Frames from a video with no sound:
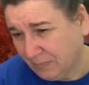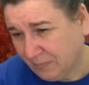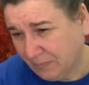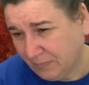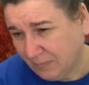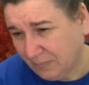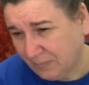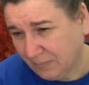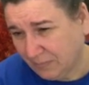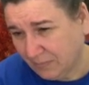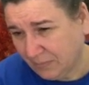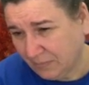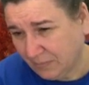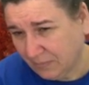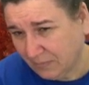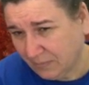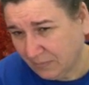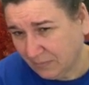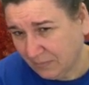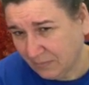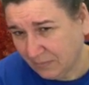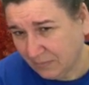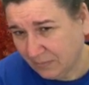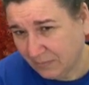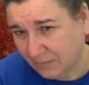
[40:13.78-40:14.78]

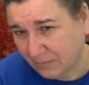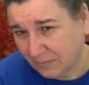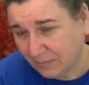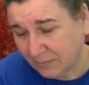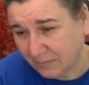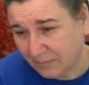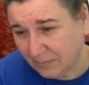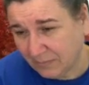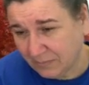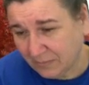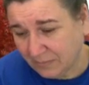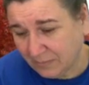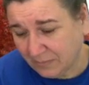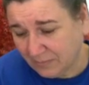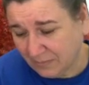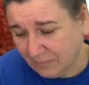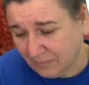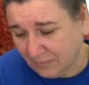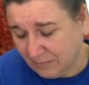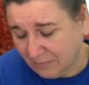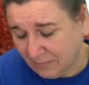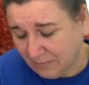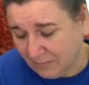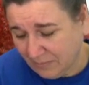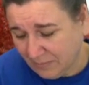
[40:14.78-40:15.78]

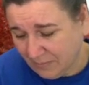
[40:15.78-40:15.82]
Nobody speaks.